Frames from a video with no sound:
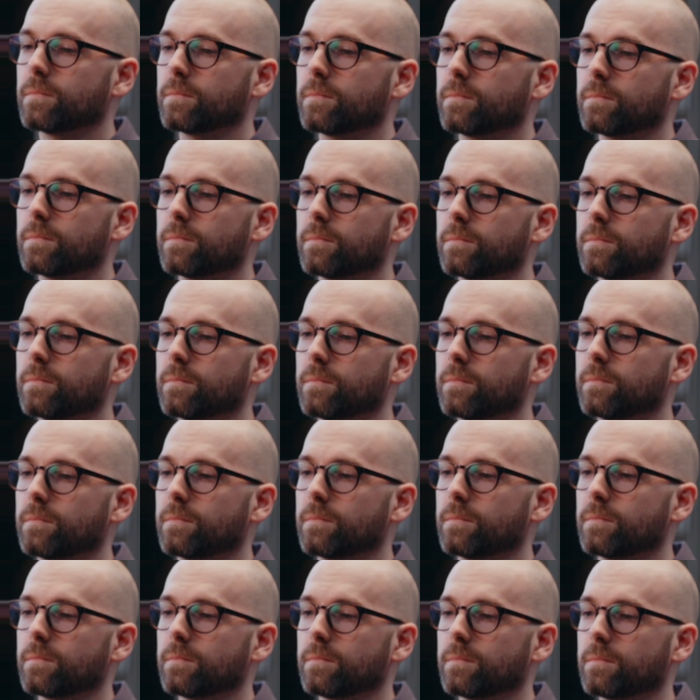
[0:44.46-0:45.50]

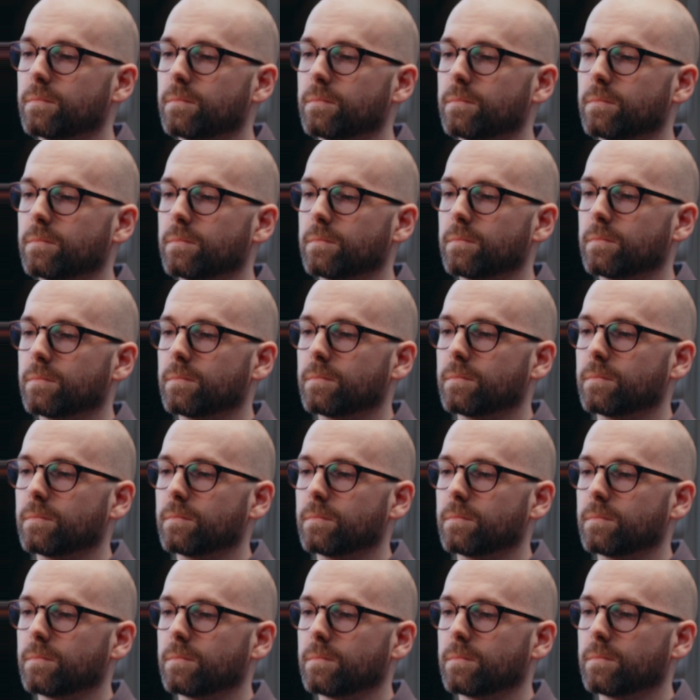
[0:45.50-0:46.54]

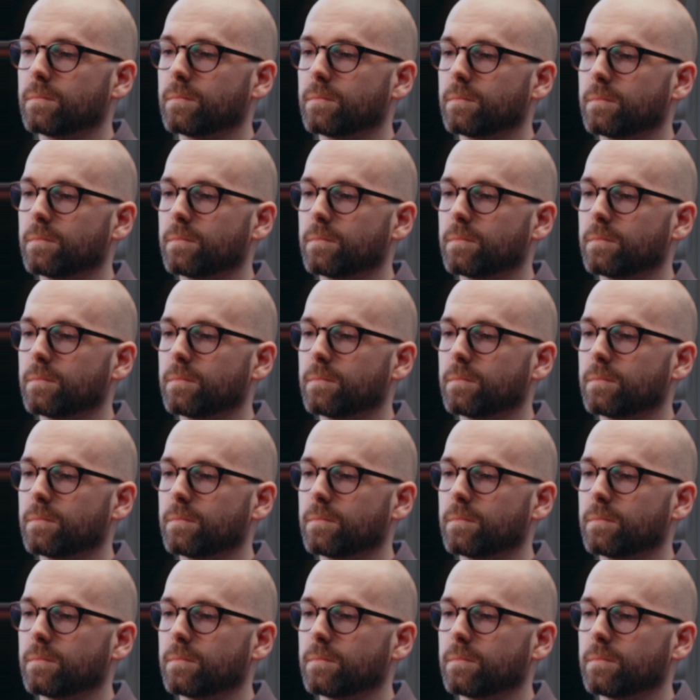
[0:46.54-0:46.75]
(not speaking)